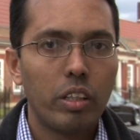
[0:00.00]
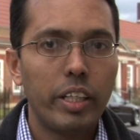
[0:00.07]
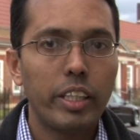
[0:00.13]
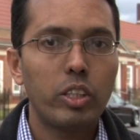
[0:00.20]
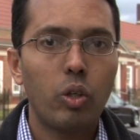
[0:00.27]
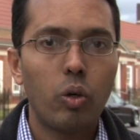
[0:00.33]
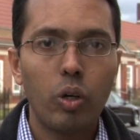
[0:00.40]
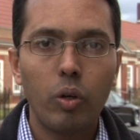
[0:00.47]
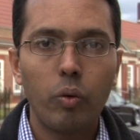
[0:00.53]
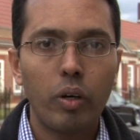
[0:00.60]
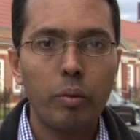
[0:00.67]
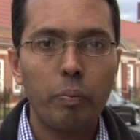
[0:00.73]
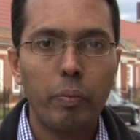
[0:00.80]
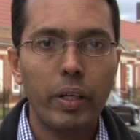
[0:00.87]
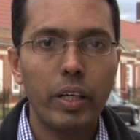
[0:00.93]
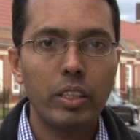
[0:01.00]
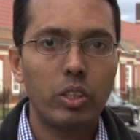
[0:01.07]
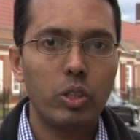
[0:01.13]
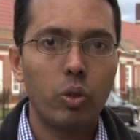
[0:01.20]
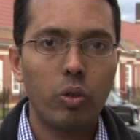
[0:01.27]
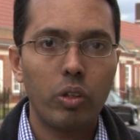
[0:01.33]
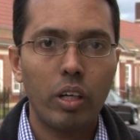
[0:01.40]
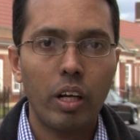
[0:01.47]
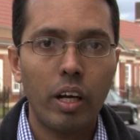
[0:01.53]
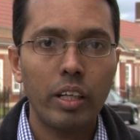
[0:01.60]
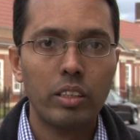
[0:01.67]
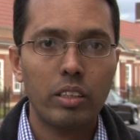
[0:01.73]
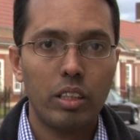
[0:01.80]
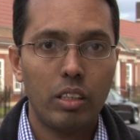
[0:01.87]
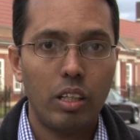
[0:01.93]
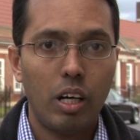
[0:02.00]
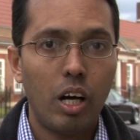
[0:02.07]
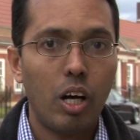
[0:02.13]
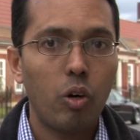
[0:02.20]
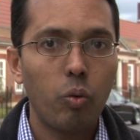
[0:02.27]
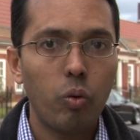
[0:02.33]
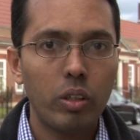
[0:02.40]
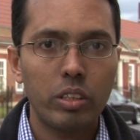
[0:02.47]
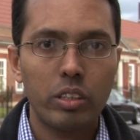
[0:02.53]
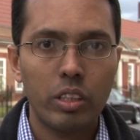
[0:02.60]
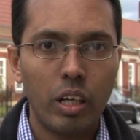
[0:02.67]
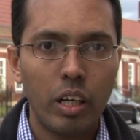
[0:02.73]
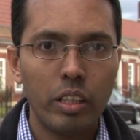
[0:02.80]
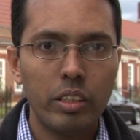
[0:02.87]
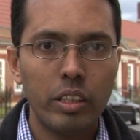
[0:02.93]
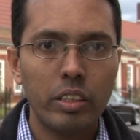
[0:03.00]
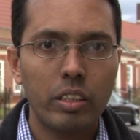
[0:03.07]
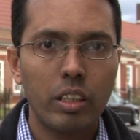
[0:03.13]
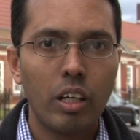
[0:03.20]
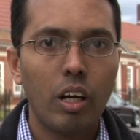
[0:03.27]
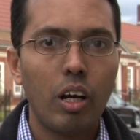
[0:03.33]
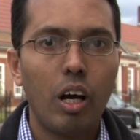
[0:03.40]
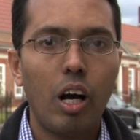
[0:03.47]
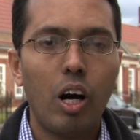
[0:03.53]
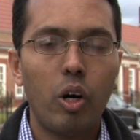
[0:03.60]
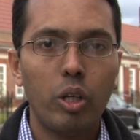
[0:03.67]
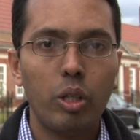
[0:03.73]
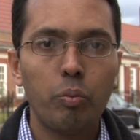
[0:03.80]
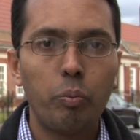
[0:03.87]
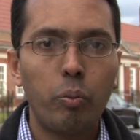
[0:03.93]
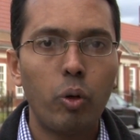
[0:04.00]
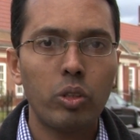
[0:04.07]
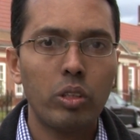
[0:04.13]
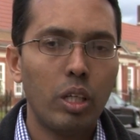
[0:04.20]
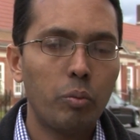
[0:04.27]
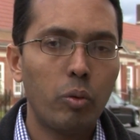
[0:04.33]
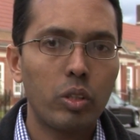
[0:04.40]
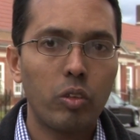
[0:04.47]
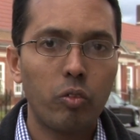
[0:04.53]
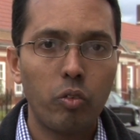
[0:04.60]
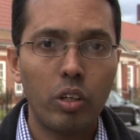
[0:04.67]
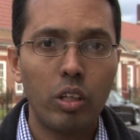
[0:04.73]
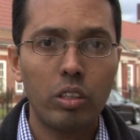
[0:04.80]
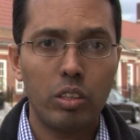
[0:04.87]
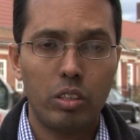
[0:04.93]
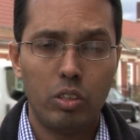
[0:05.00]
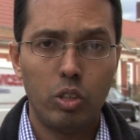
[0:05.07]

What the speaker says: That's the only one place you realize how worth the Hajj is, how important about the world,